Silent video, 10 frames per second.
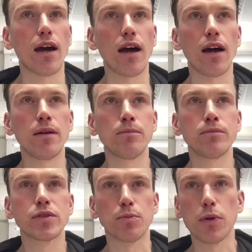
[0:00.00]

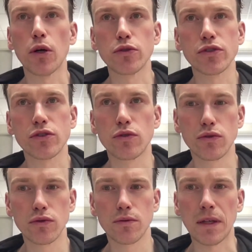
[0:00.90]
I'm supposed to
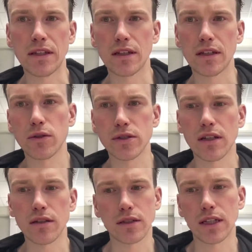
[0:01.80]
do
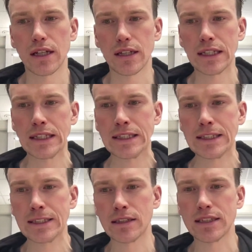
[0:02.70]
Penigalosa
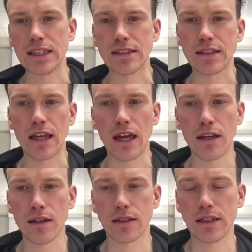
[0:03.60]

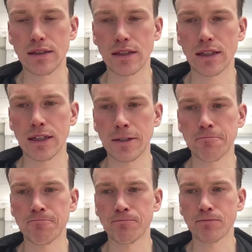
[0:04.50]
60K in
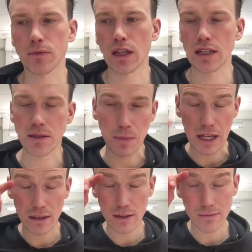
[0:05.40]

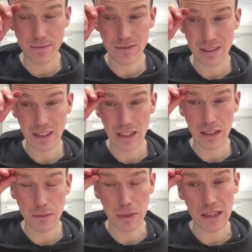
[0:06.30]
Spain
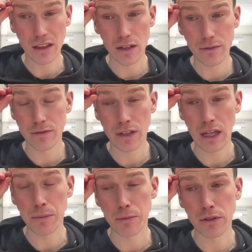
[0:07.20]
in the middle of
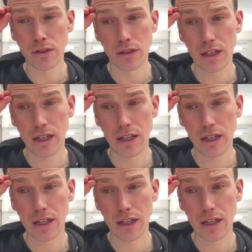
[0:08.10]
April.